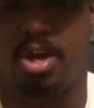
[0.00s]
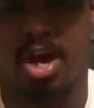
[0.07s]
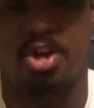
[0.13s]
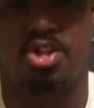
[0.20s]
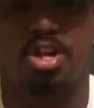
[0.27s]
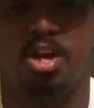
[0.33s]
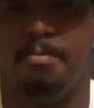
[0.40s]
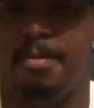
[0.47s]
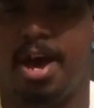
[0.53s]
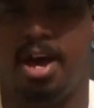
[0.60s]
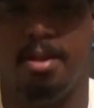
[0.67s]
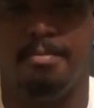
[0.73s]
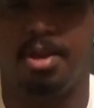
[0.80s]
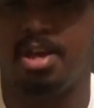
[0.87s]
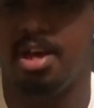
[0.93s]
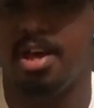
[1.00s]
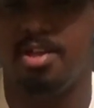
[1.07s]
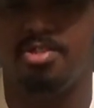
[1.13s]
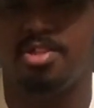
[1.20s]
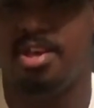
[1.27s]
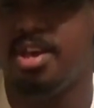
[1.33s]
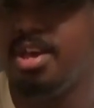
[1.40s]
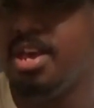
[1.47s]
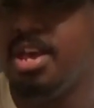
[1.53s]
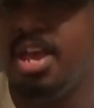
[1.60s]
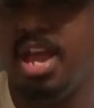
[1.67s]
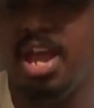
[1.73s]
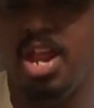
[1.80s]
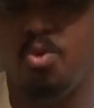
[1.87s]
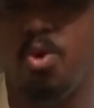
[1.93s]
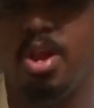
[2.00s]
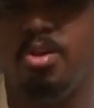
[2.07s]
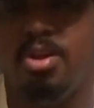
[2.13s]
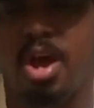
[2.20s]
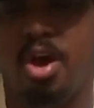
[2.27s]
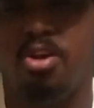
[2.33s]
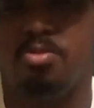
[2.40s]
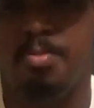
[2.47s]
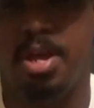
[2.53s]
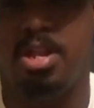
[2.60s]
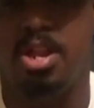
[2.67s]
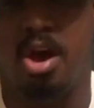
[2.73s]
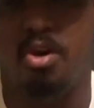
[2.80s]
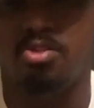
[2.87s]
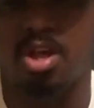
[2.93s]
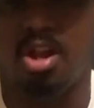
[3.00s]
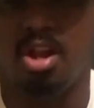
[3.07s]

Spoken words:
gushing about it because anyone who knows me knows I